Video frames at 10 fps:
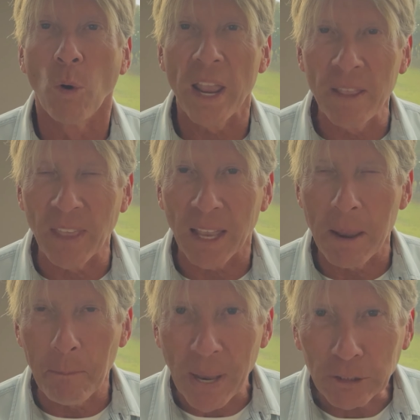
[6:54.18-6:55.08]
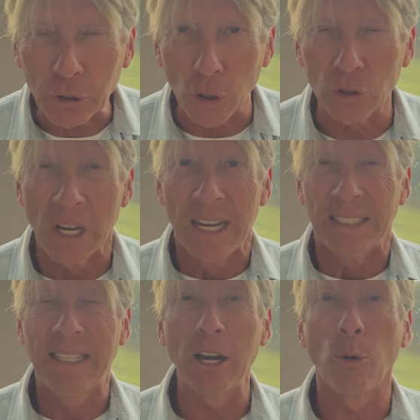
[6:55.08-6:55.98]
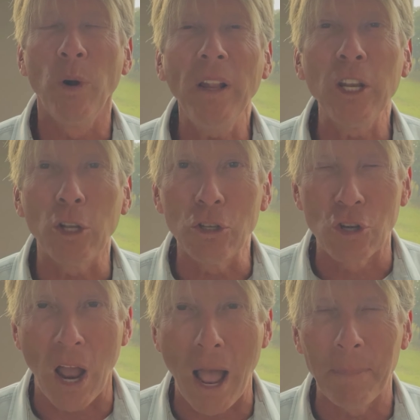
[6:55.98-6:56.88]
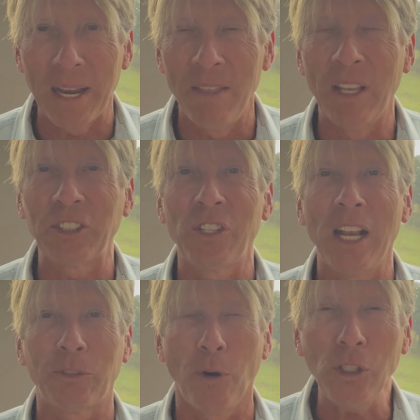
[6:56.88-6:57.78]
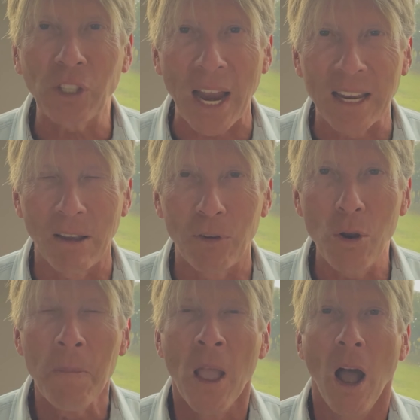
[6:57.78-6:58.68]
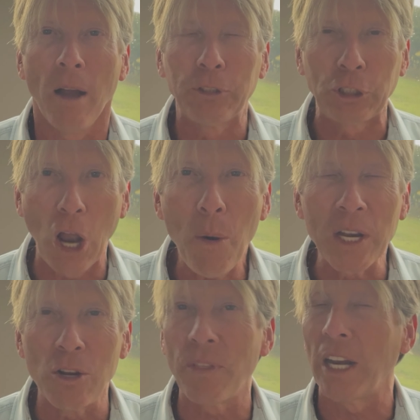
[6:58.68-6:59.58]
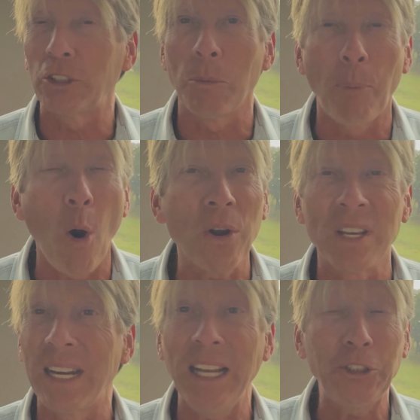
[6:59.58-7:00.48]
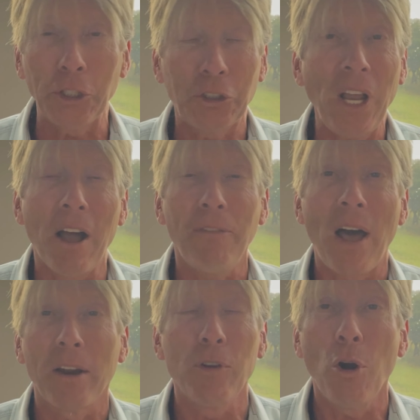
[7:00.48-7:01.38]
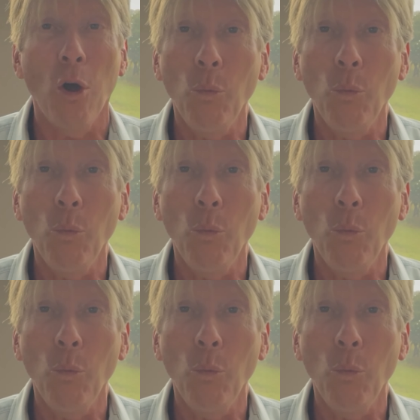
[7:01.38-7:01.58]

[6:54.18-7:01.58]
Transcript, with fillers: in the epistles did a really good job in this next verse I give you of showing you that it's important to get yourself out of your own